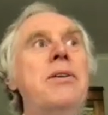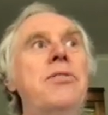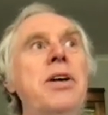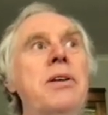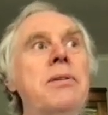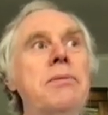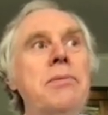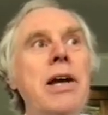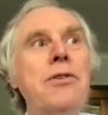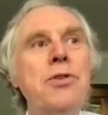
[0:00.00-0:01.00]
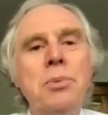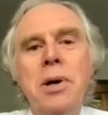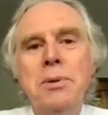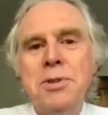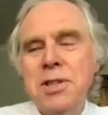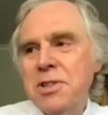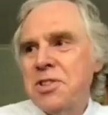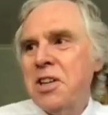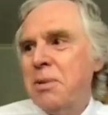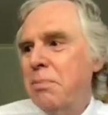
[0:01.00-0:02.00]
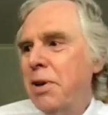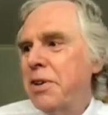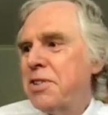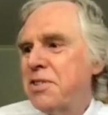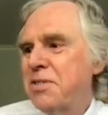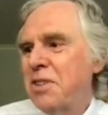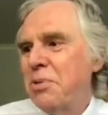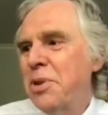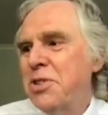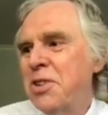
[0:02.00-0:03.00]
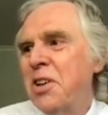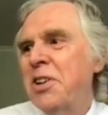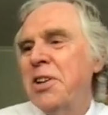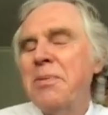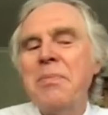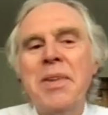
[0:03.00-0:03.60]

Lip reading: then everywhere was in the same place originally,